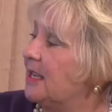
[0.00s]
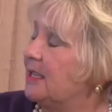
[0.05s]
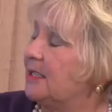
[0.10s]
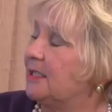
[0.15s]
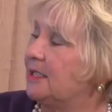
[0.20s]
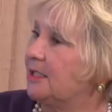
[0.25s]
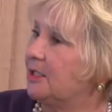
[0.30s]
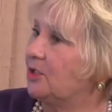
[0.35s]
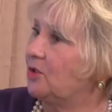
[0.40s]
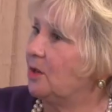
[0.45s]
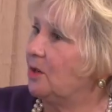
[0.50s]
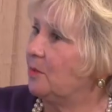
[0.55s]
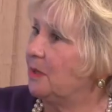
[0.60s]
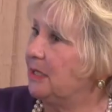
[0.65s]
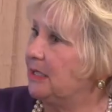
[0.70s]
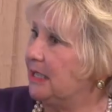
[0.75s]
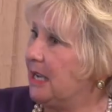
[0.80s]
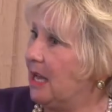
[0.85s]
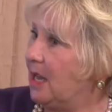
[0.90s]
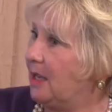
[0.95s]
is extremely
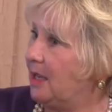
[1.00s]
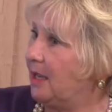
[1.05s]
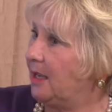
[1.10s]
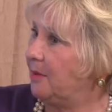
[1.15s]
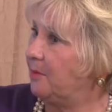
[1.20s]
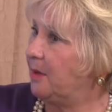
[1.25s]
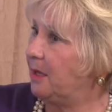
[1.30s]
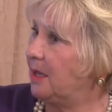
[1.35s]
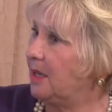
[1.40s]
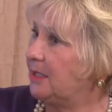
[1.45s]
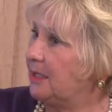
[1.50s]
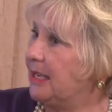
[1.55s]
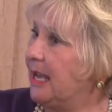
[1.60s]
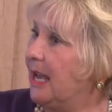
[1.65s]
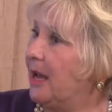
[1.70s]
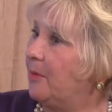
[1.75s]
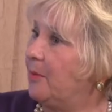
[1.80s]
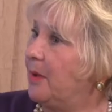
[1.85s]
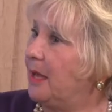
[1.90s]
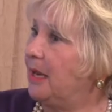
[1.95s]
telling because
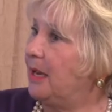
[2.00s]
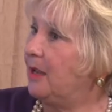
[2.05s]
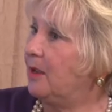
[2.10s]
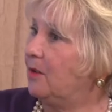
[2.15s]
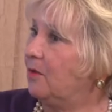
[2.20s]
how many